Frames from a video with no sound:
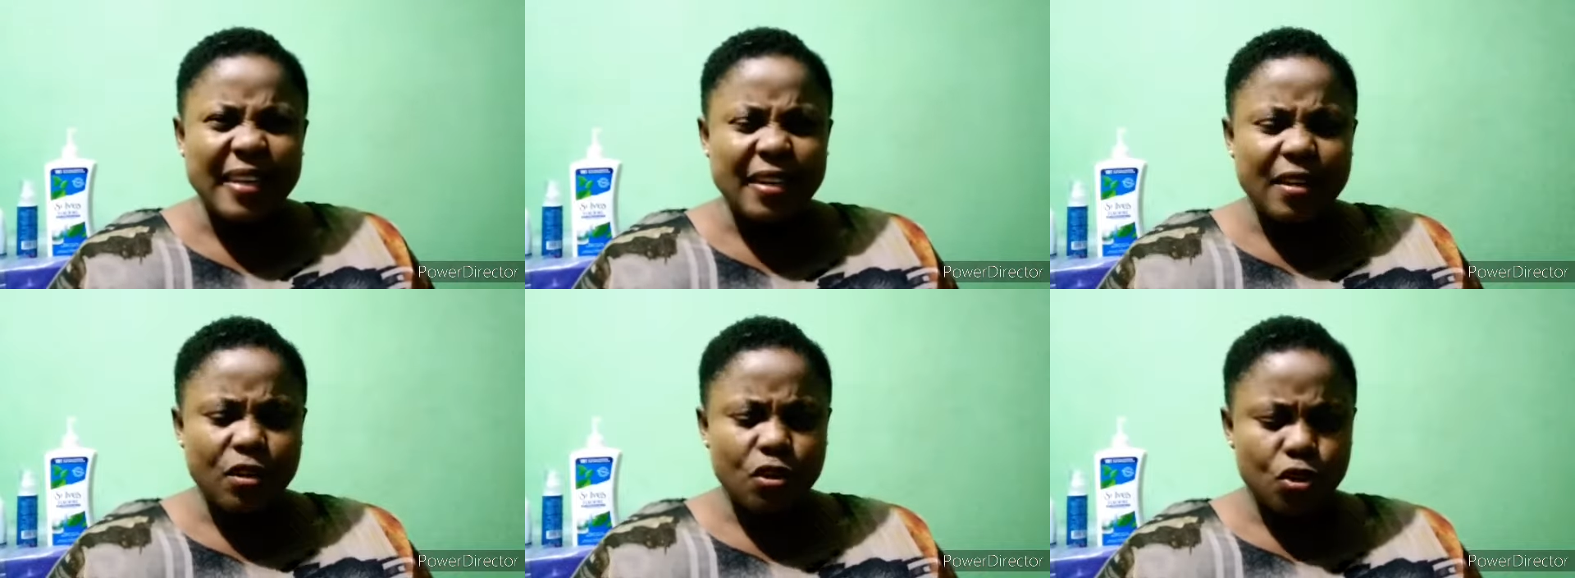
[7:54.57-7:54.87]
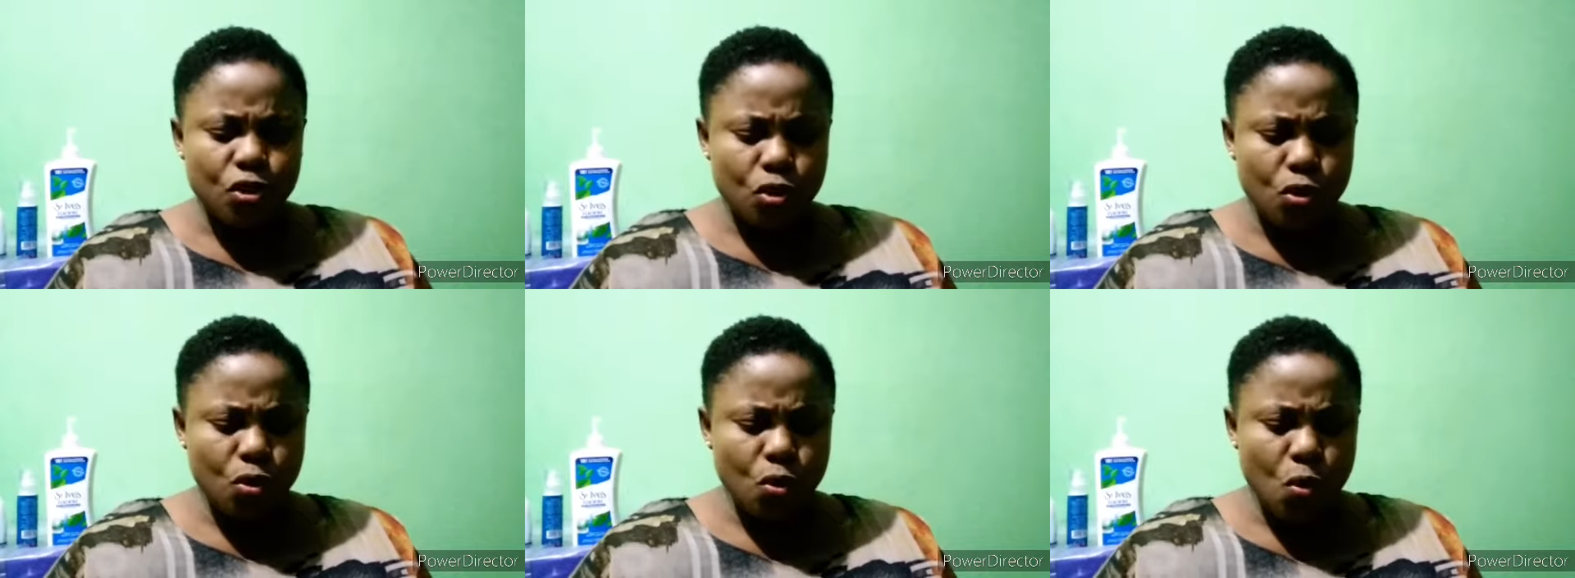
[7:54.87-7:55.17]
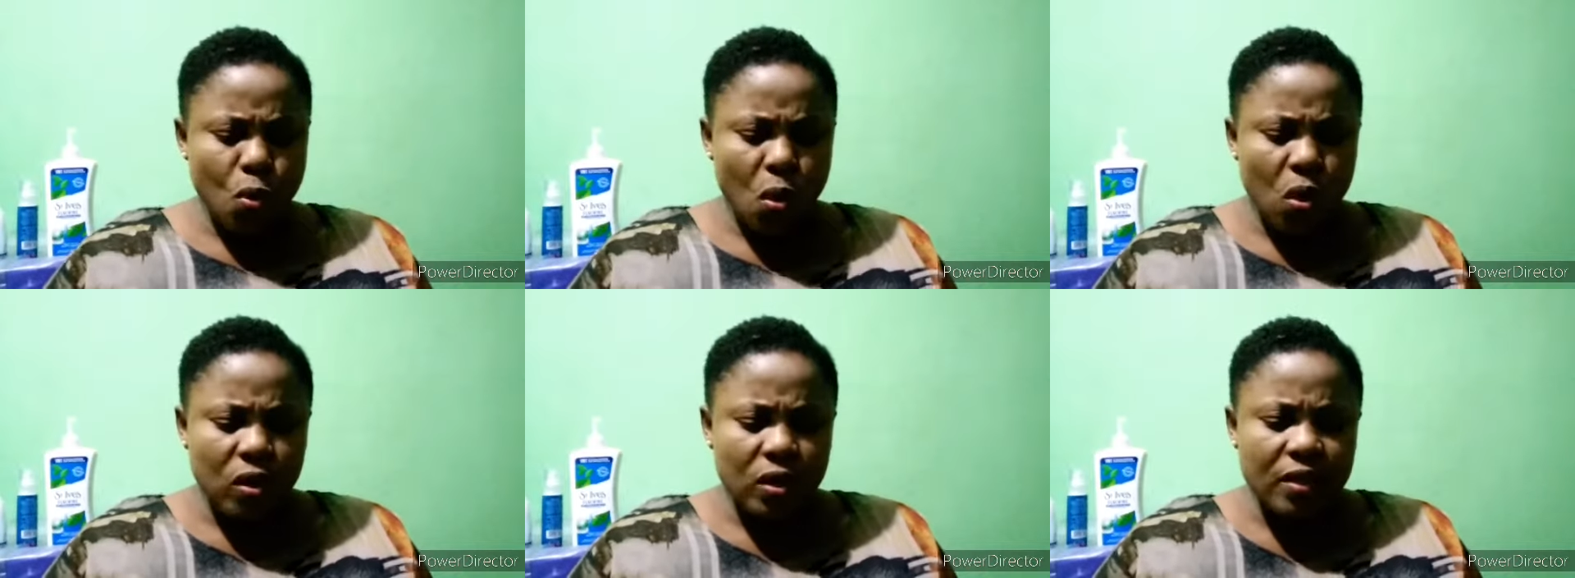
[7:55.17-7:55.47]
it is
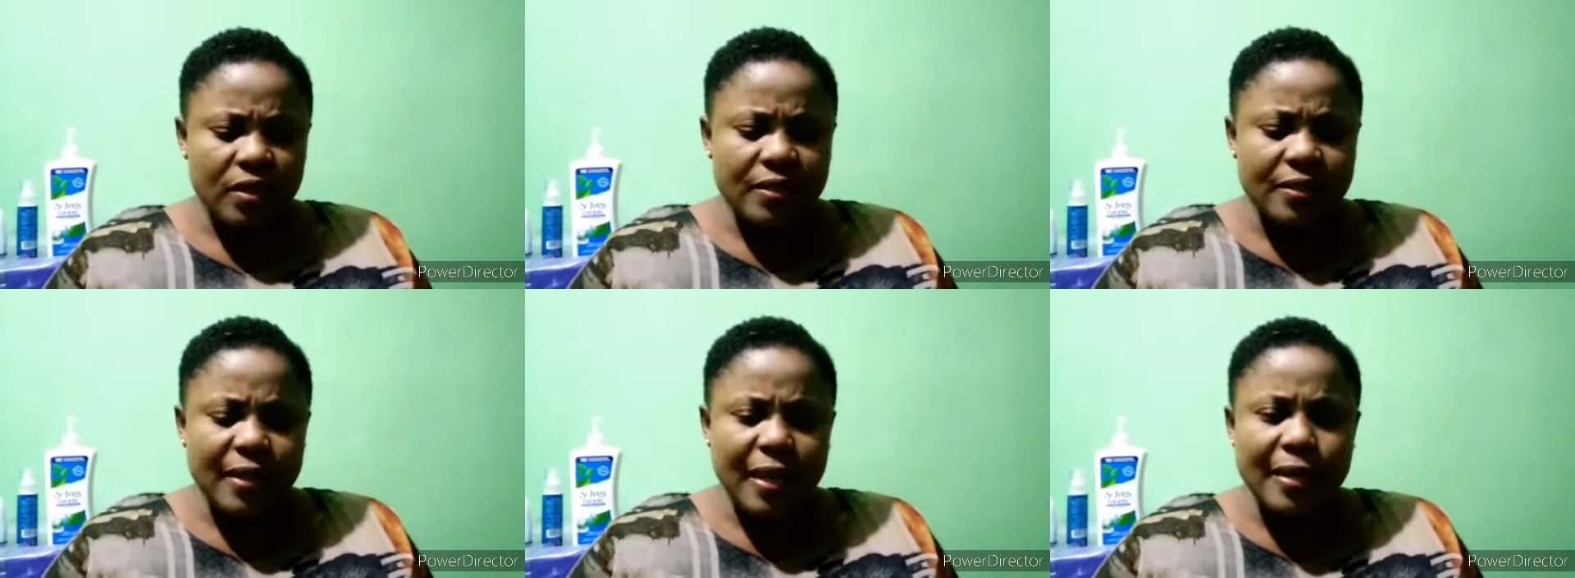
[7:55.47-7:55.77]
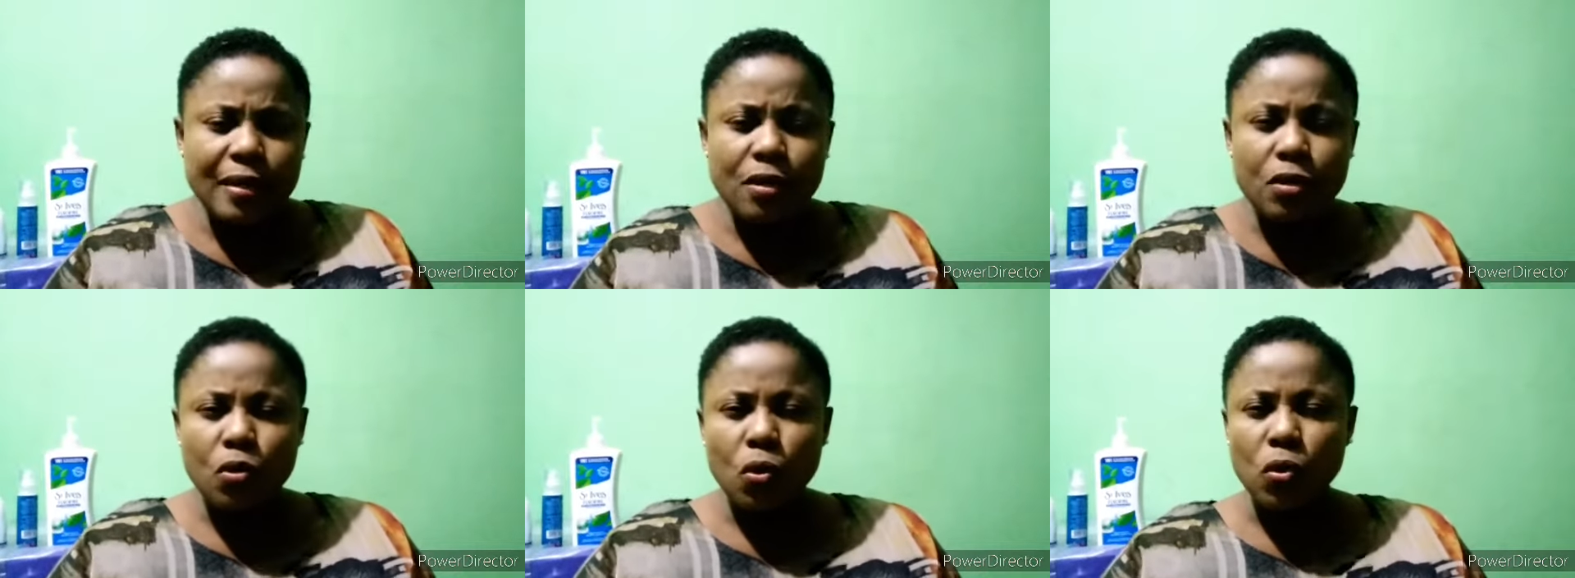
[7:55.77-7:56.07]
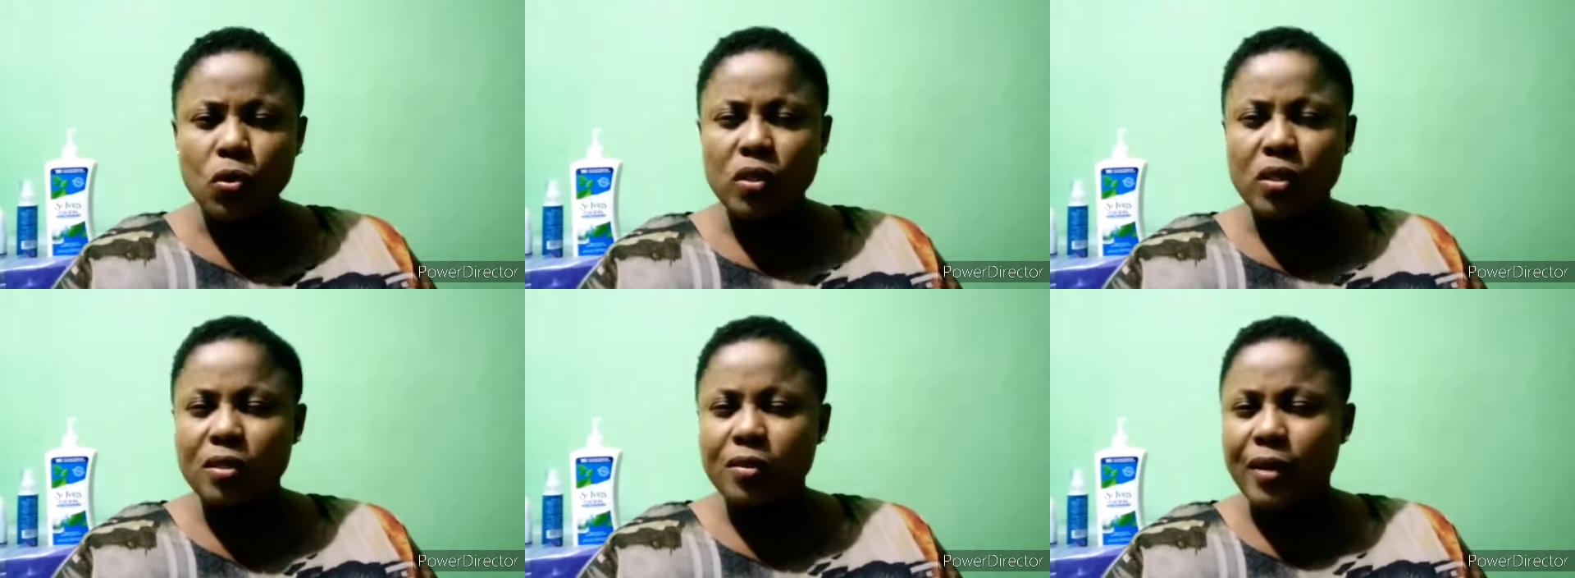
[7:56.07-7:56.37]
you
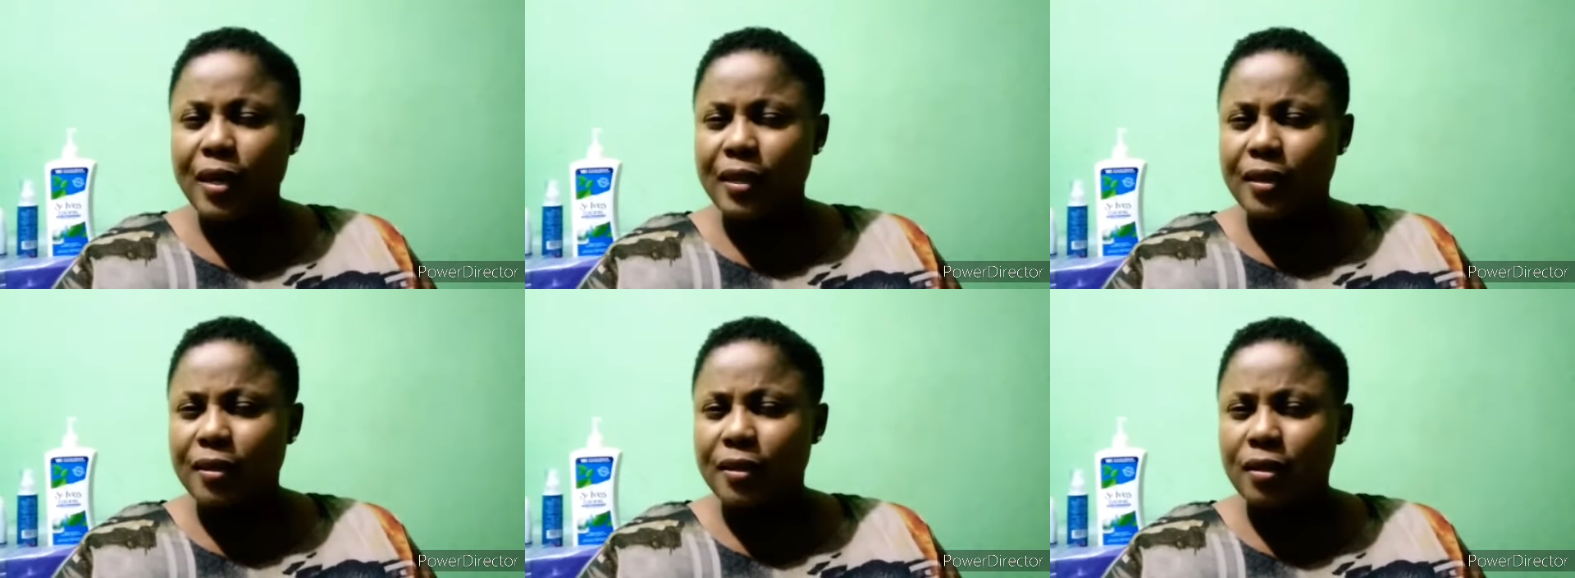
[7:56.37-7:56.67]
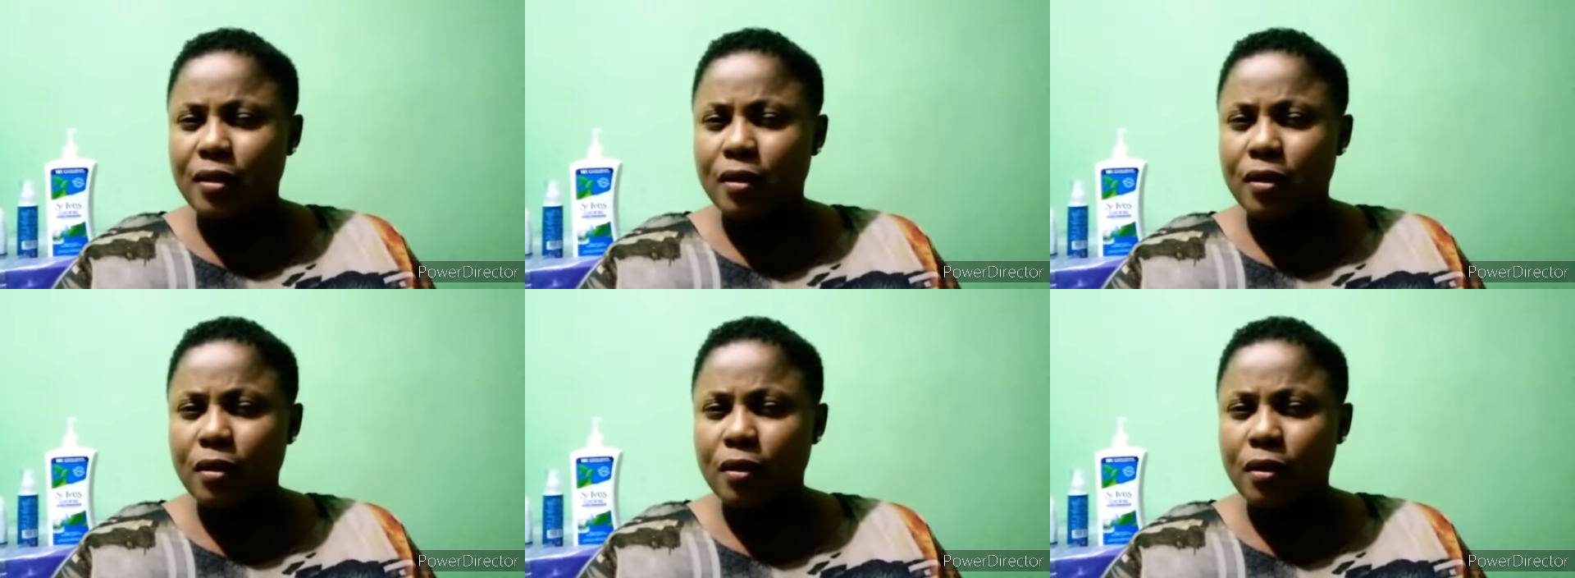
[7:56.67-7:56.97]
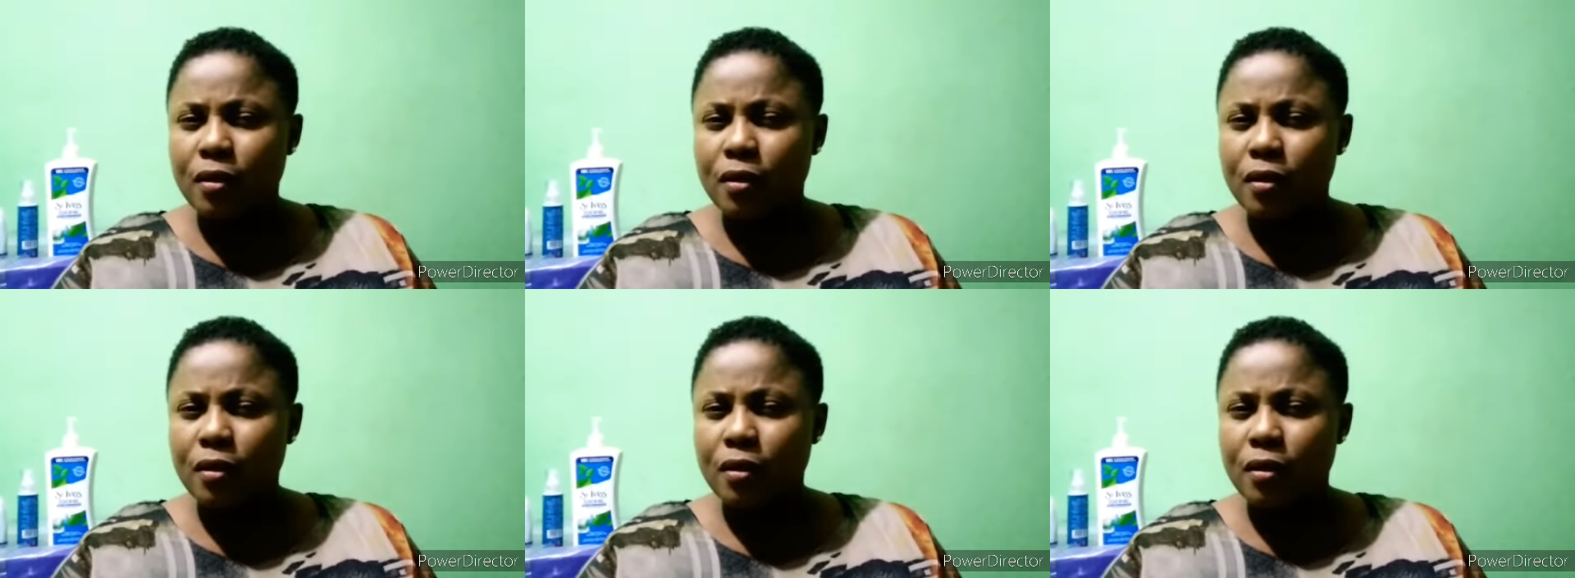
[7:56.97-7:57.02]
understanding your strength,